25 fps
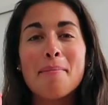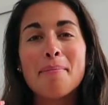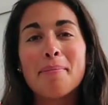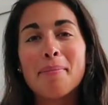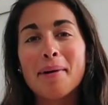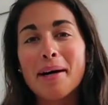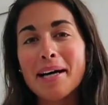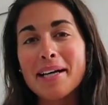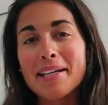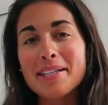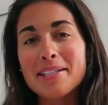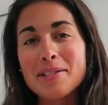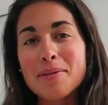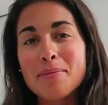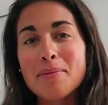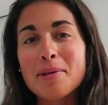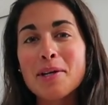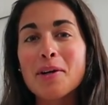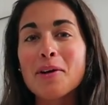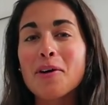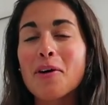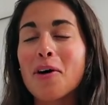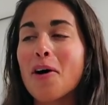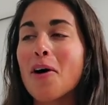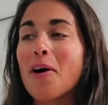but we
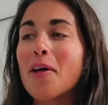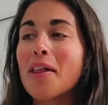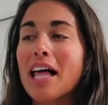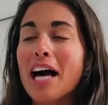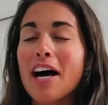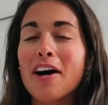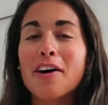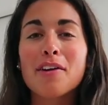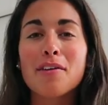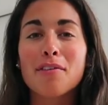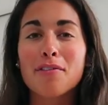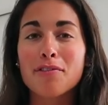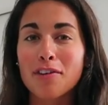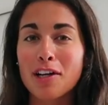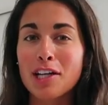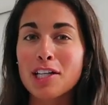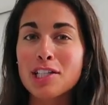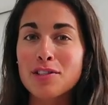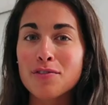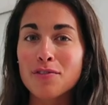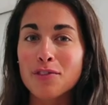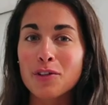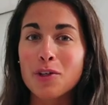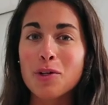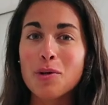are all out of
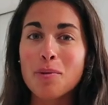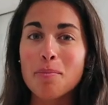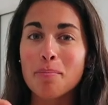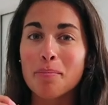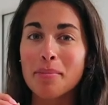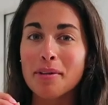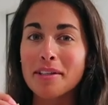fresh fruit